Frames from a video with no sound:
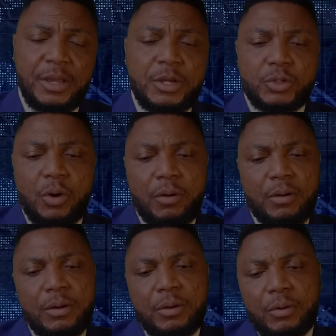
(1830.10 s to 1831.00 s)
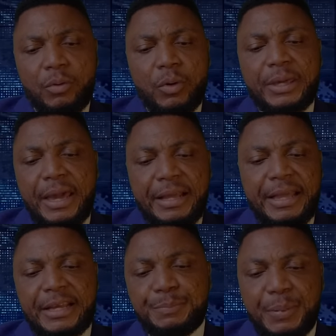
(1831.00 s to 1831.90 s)
So, looking at
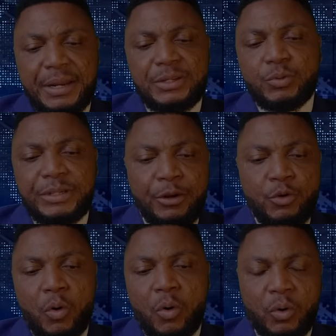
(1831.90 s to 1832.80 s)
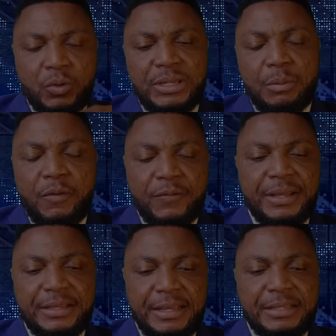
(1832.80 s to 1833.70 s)
the experience which I know, or some of
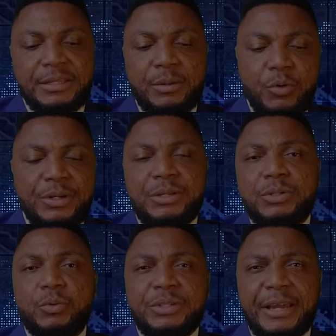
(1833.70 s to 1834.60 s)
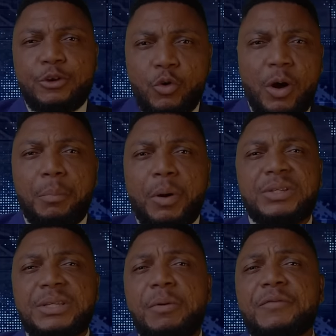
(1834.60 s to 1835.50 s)
the testimonies which I know
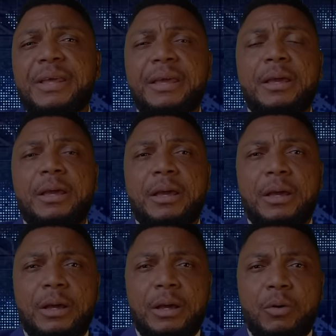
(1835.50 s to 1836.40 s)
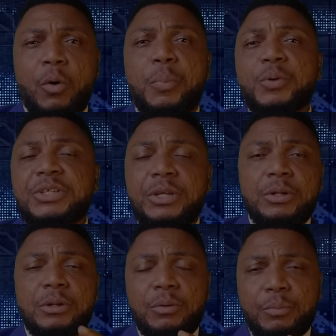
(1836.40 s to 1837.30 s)
about some of the
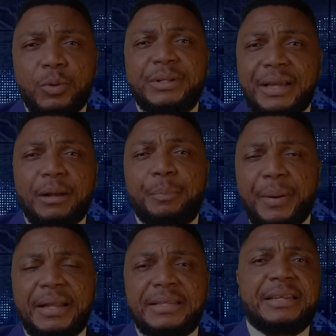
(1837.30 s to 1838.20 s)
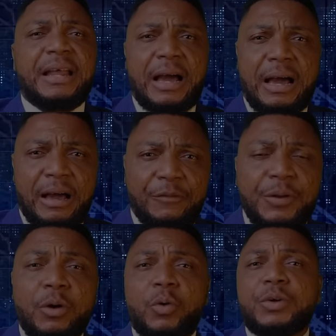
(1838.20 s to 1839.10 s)
opposition political party in
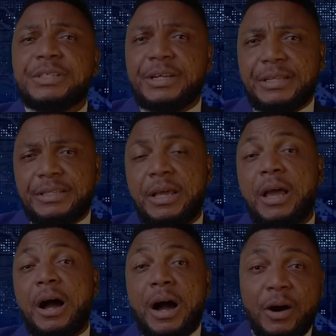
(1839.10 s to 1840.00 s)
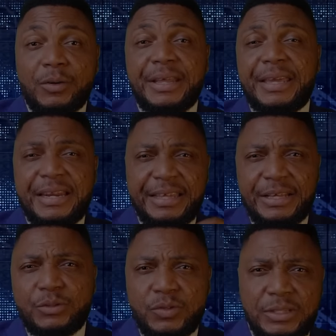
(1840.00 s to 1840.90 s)
Africa continent, how they can
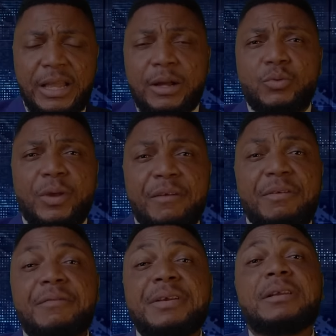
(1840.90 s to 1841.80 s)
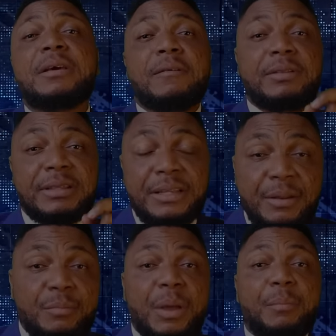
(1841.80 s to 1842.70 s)
get to start to have even
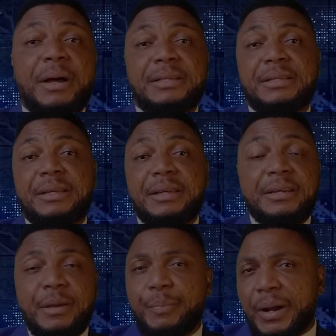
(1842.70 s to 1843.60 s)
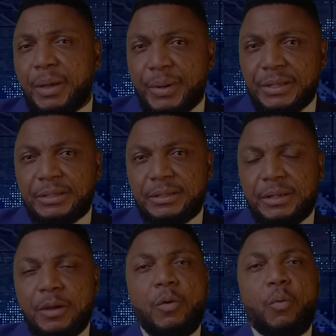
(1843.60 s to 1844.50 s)
3 members in the parliament.
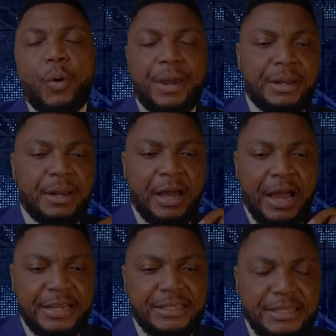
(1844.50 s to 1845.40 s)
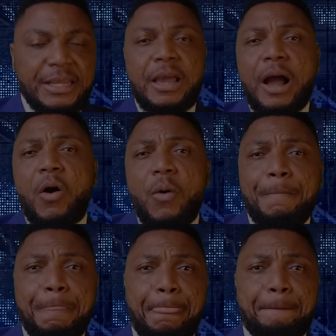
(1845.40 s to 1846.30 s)
When I see how
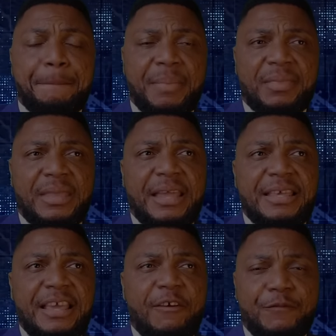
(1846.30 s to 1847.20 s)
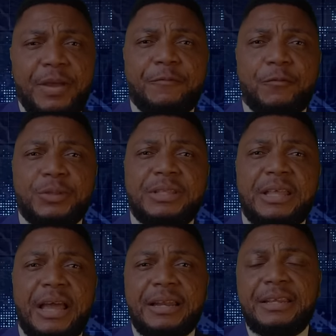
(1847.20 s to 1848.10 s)
the EFF with
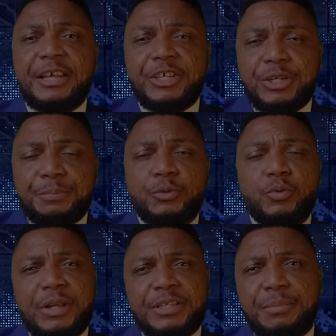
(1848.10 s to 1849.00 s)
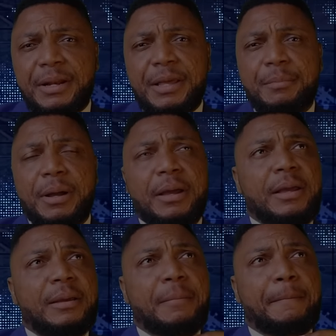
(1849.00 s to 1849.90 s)
their leadership, Julius Malema,
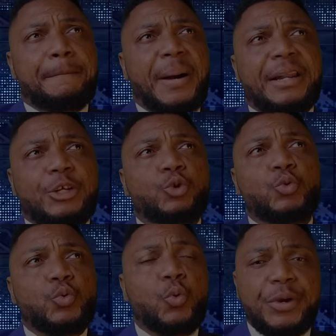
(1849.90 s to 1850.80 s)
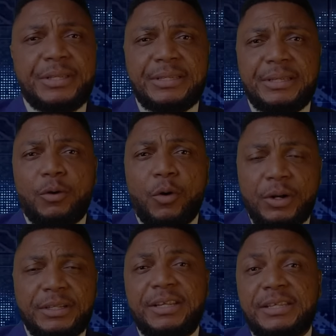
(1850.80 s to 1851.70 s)
managed to do it
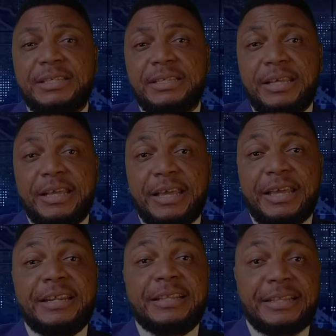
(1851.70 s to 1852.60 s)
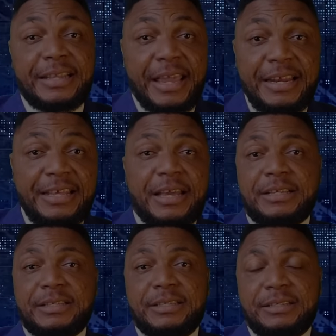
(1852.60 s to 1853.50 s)
all this in 10
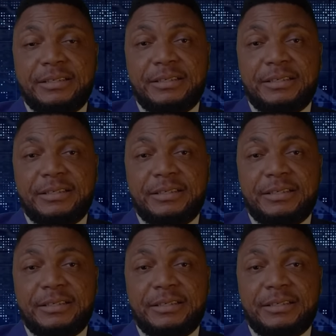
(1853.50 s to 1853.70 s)
years,